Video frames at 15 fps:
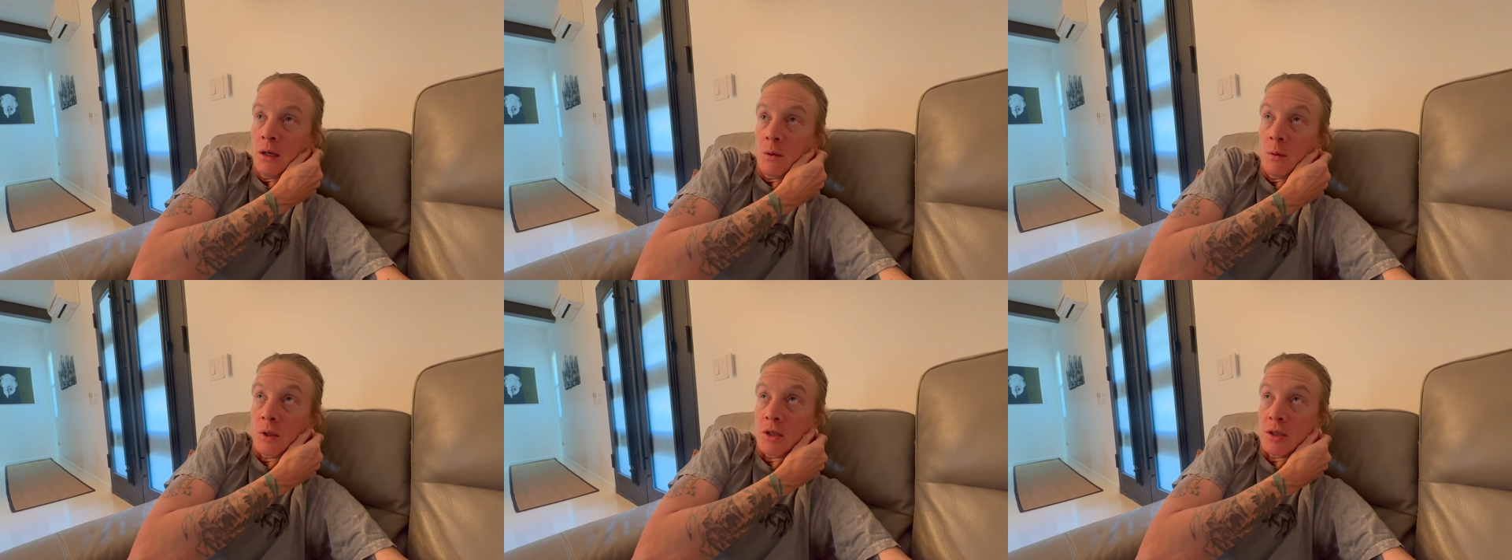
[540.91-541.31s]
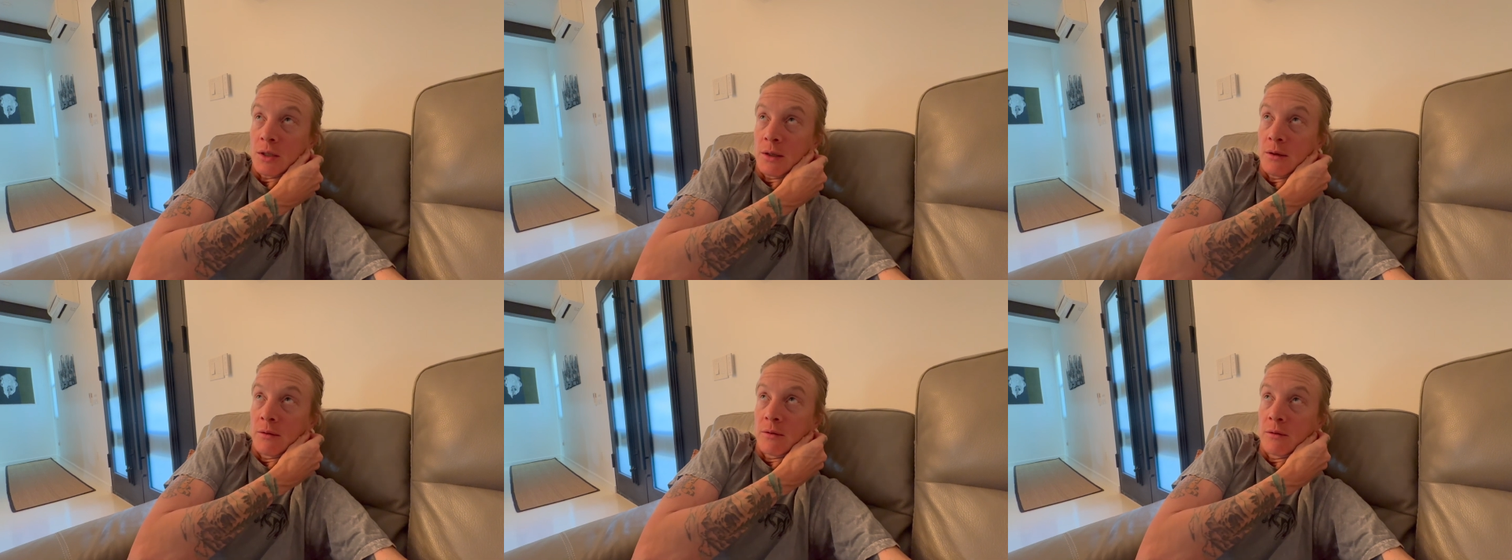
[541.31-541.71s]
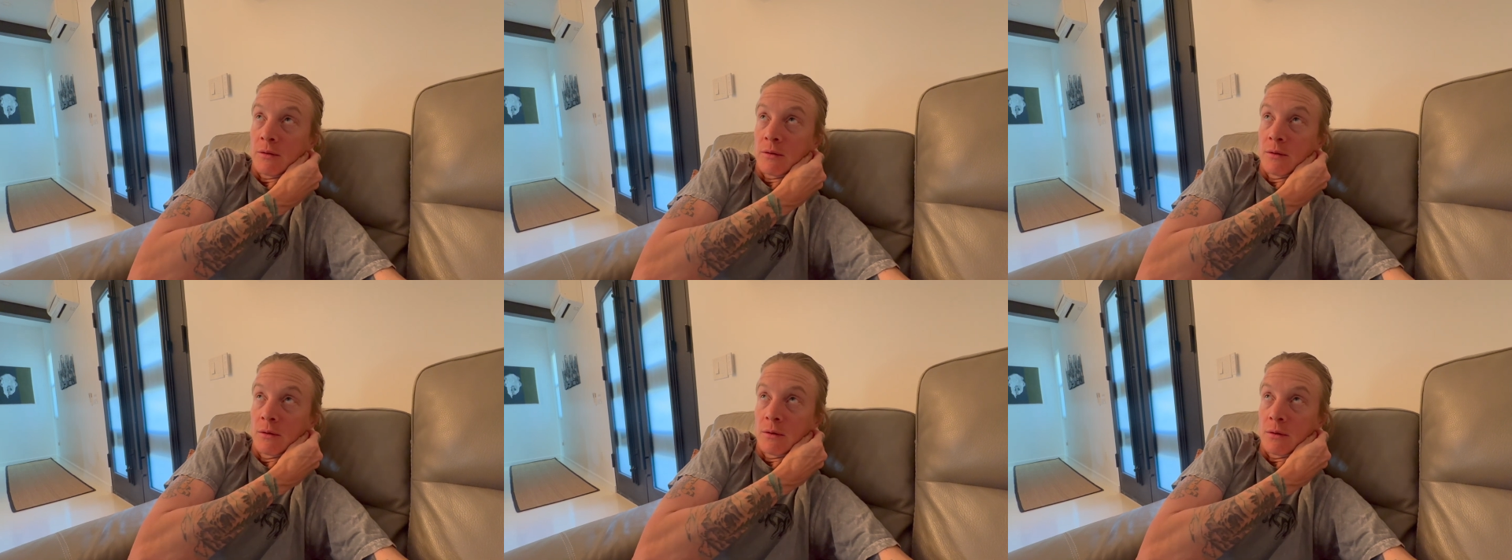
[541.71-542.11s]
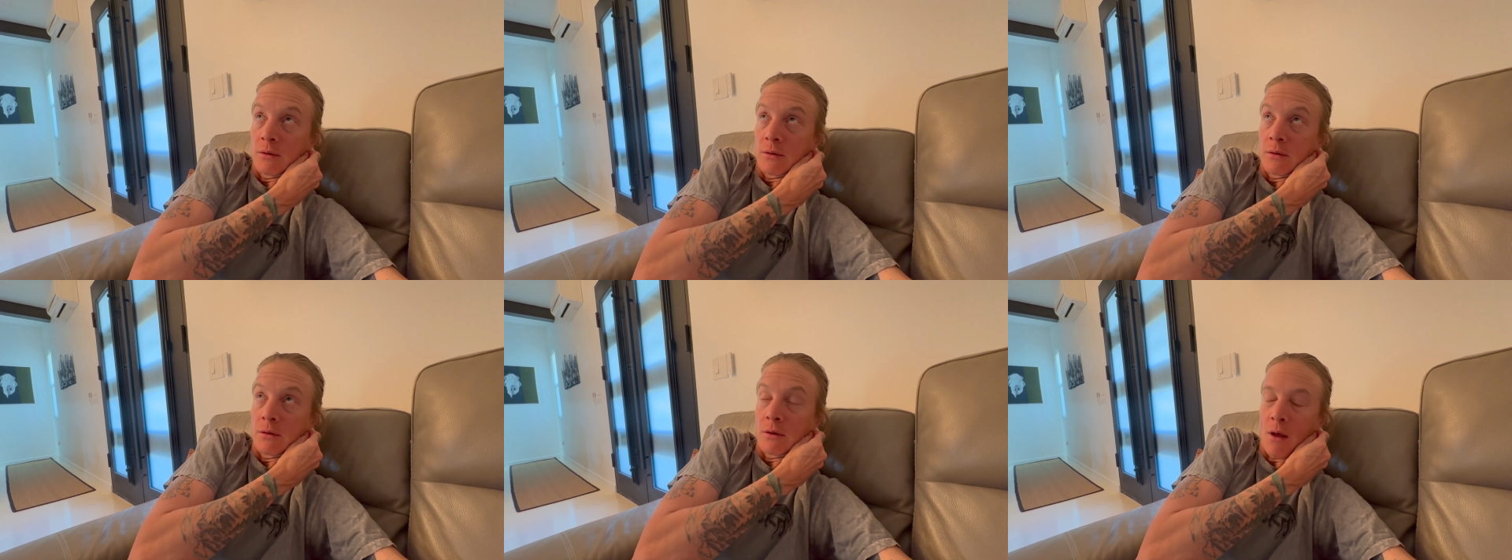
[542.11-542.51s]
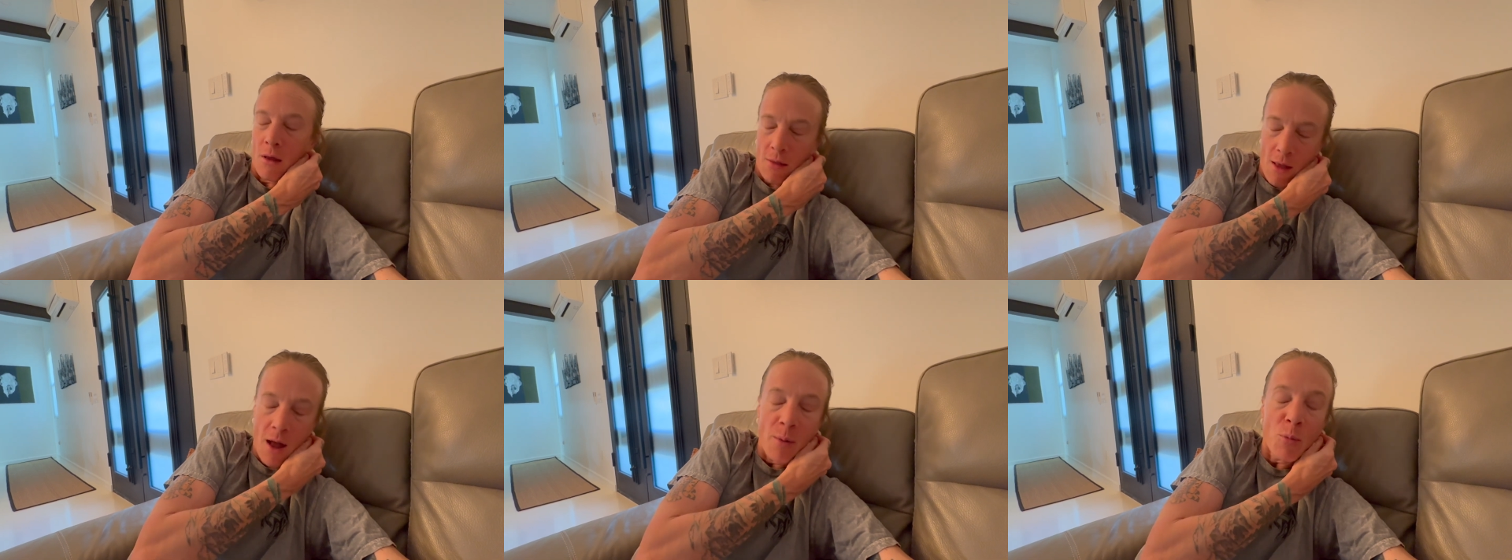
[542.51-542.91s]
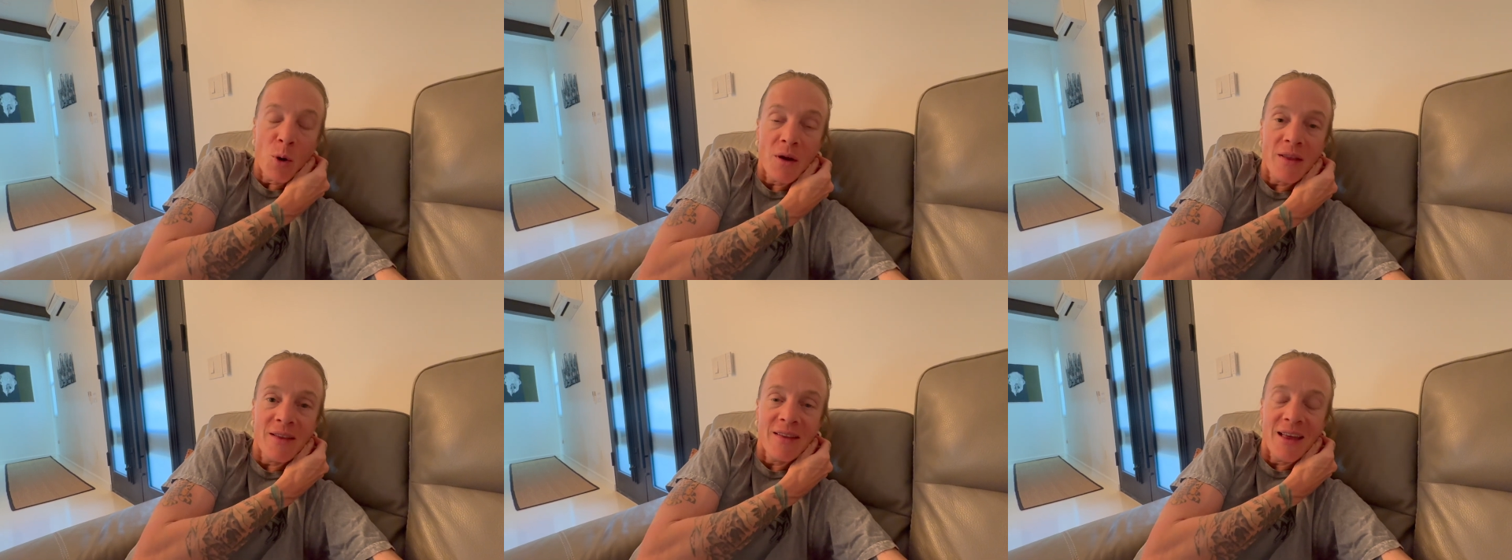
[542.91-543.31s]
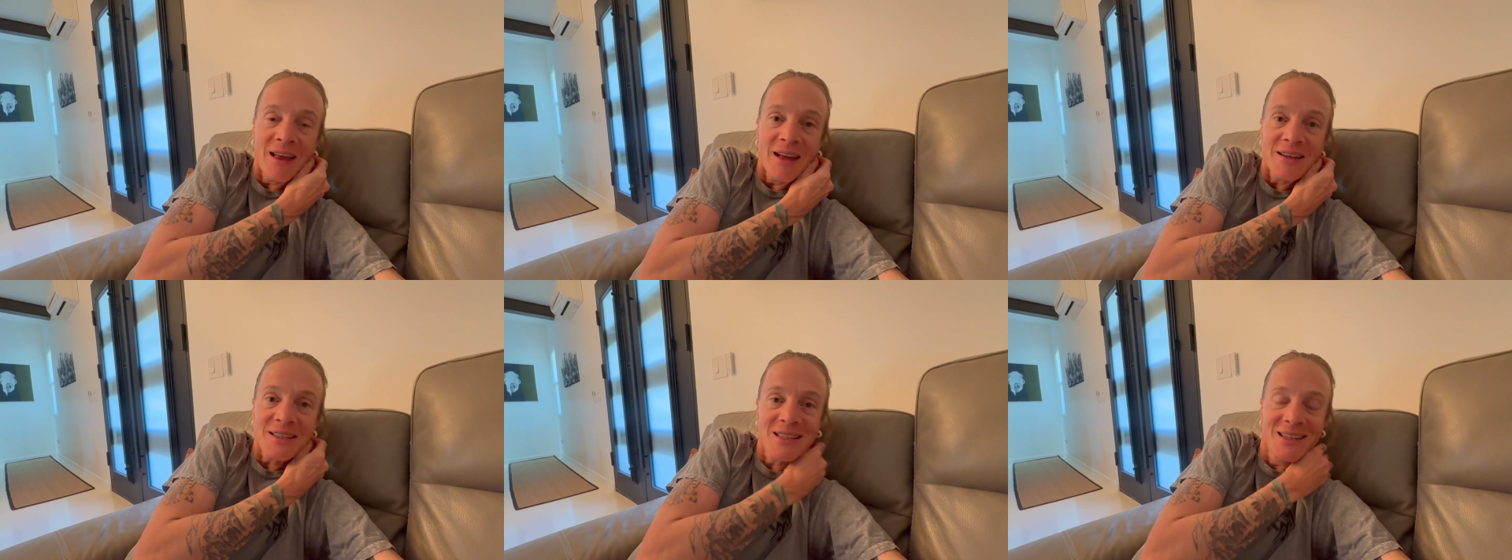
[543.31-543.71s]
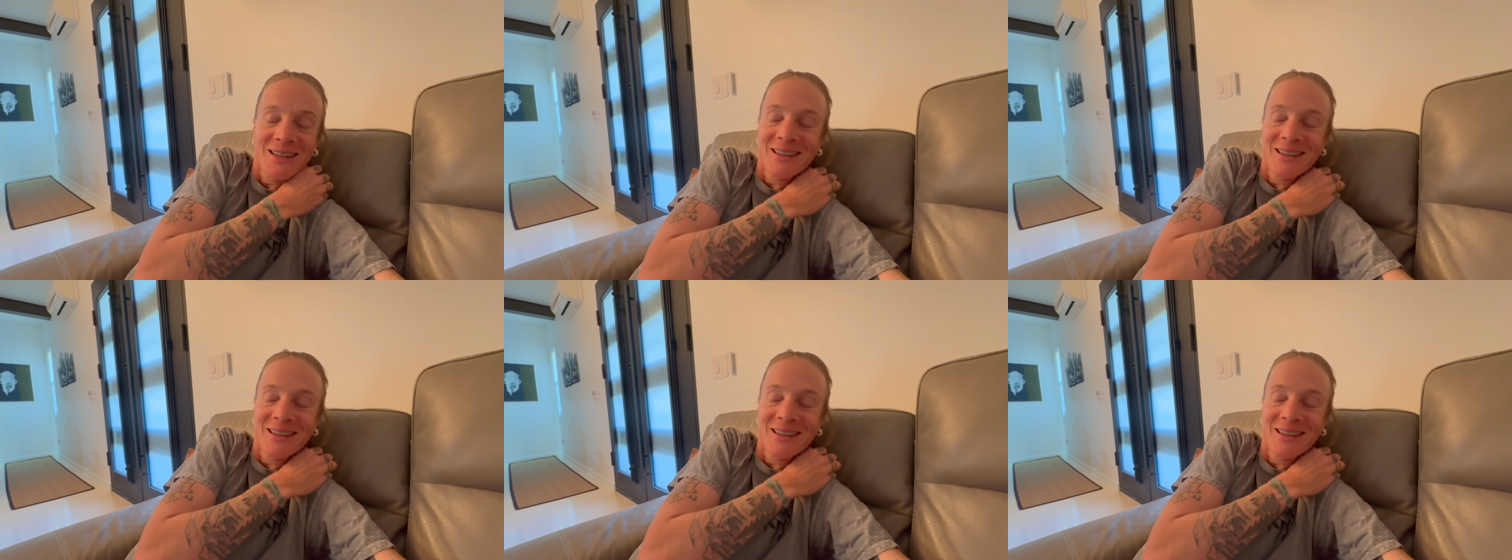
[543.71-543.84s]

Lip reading: which is a lot more than that.